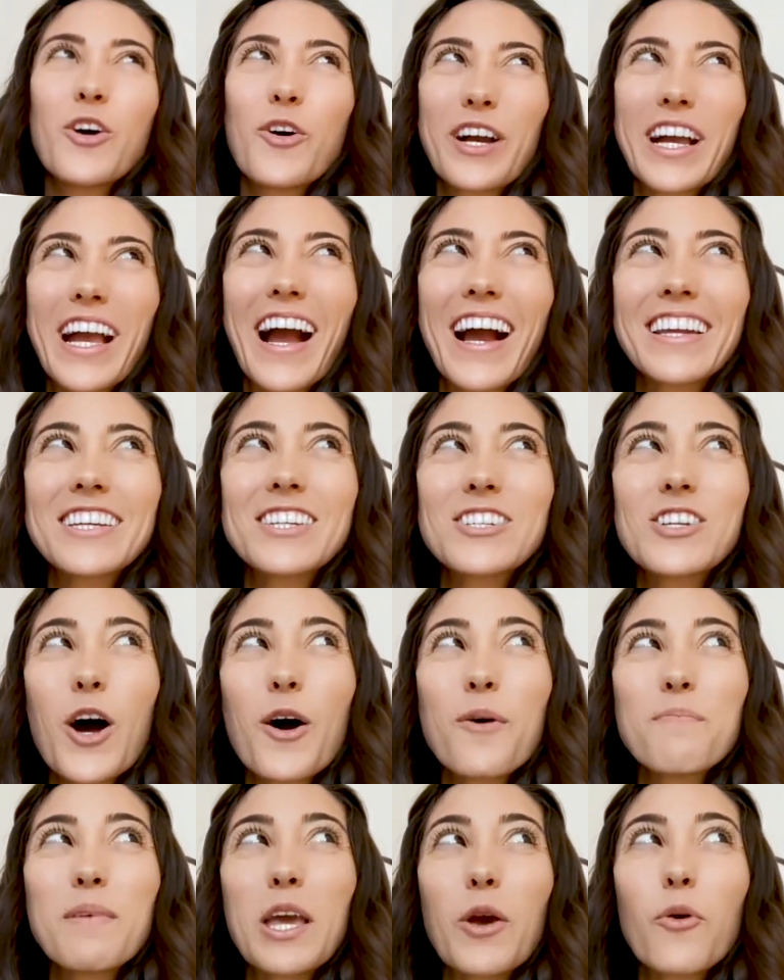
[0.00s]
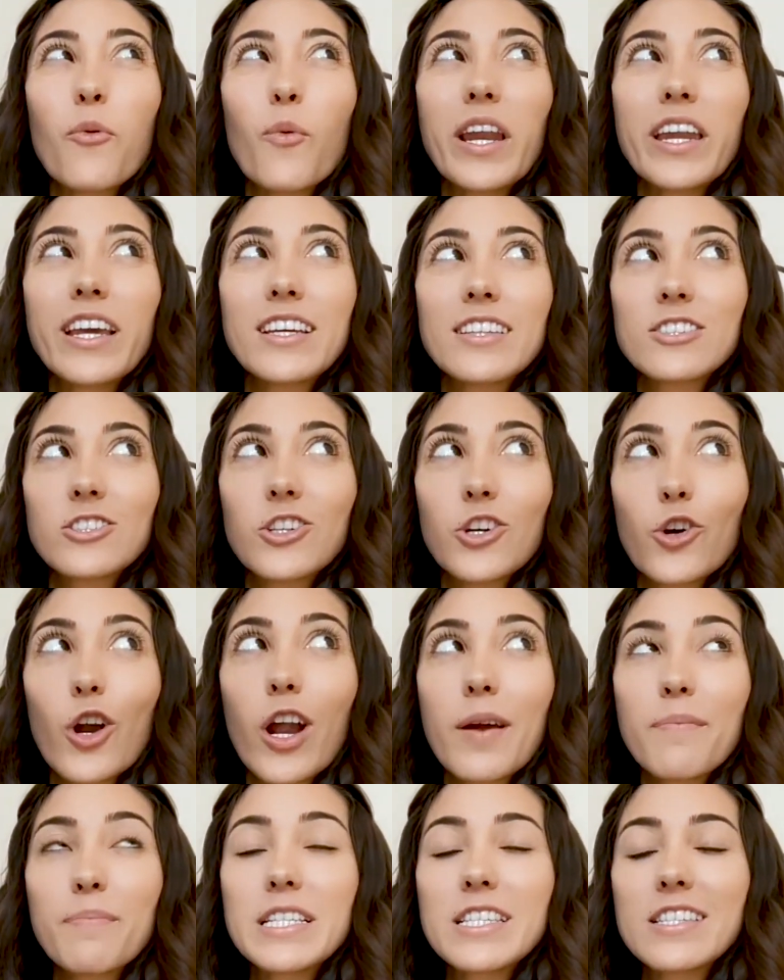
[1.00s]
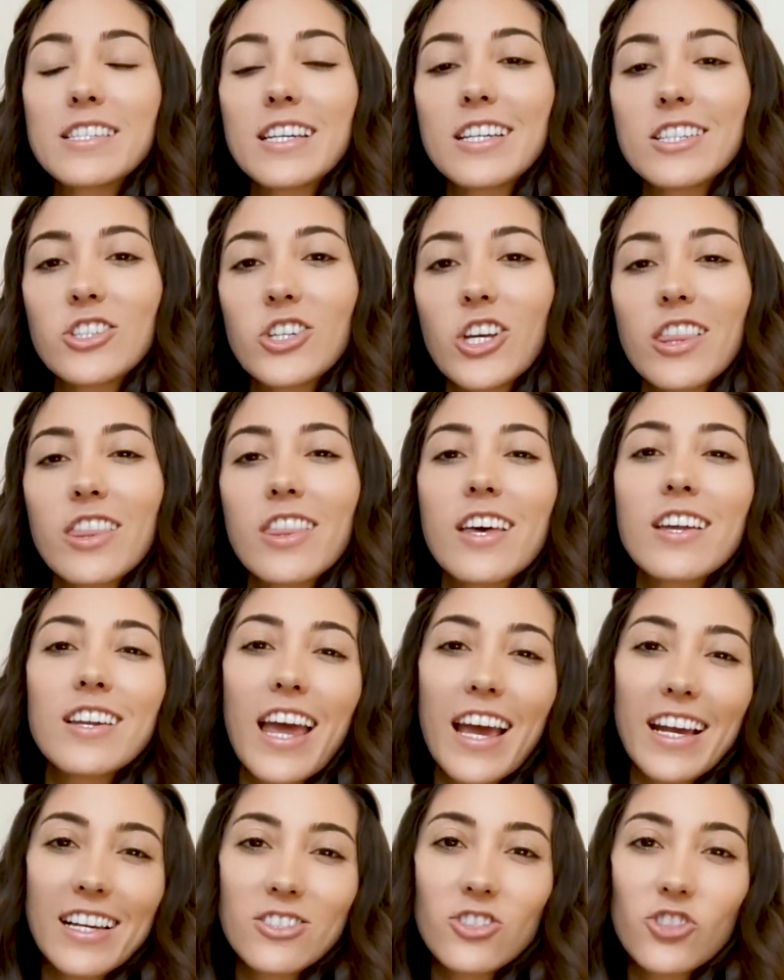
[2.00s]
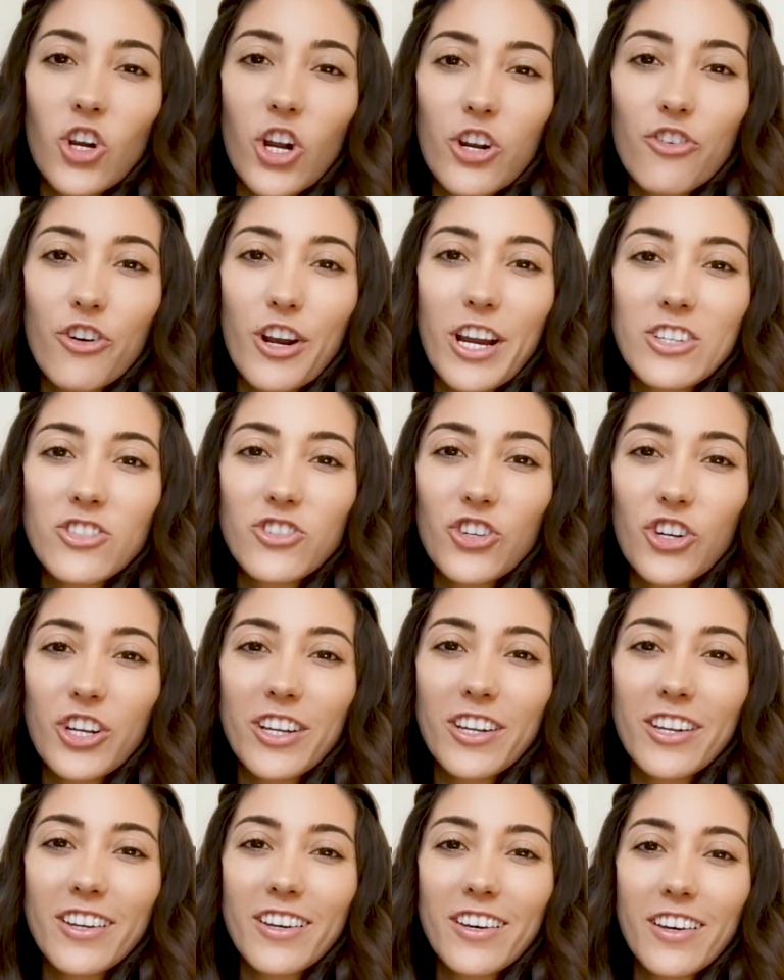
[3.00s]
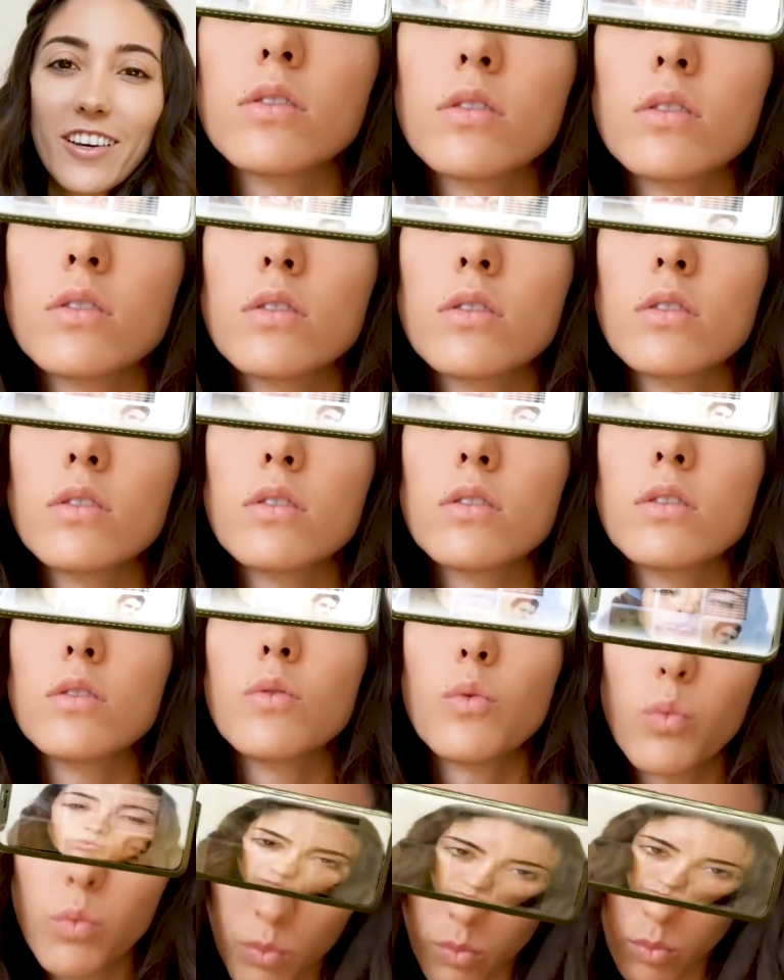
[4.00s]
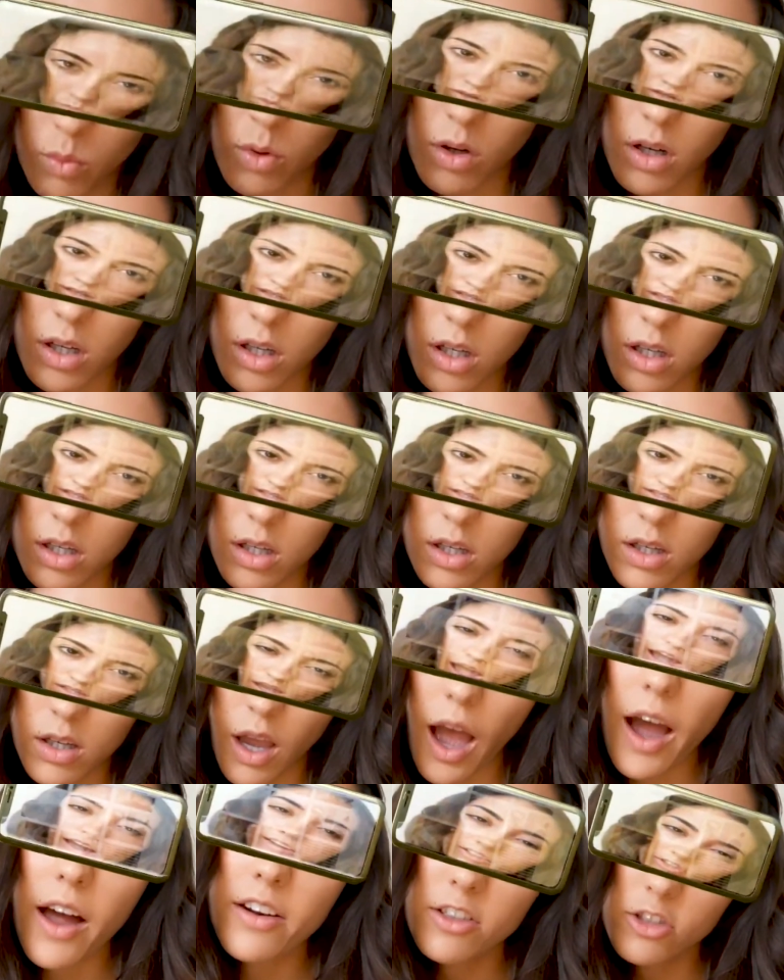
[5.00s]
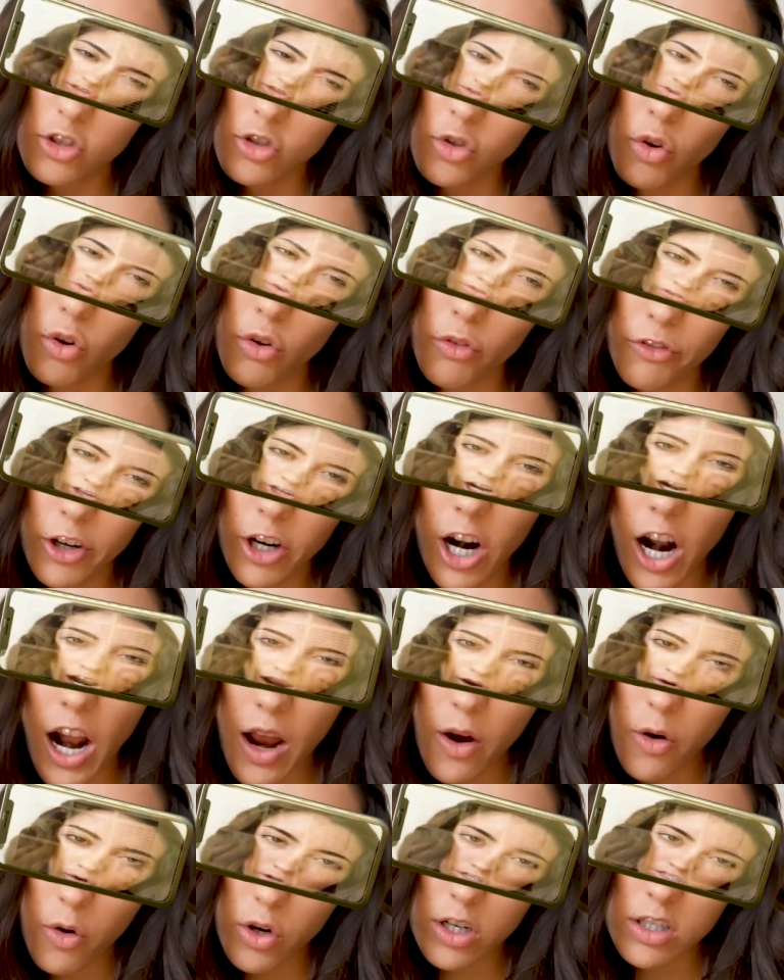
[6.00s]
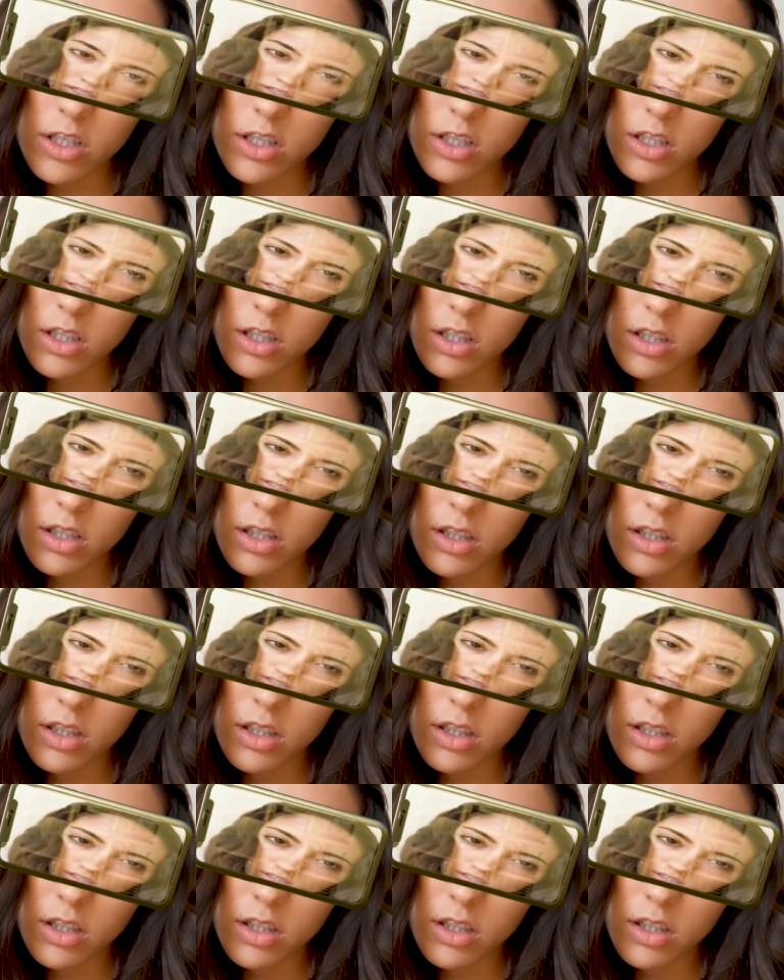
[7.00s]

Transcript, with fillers: no, it kind of taught me what Instagram is teaching the next generation. What? How to scroll for hours?